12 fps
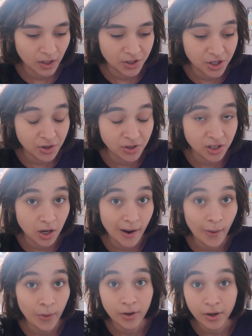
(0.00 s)
she used to go
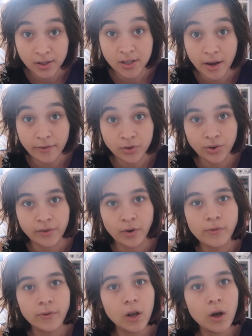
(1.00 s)
out on the conservatory
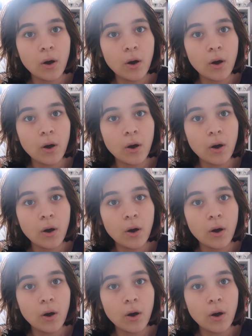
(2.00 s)
roof a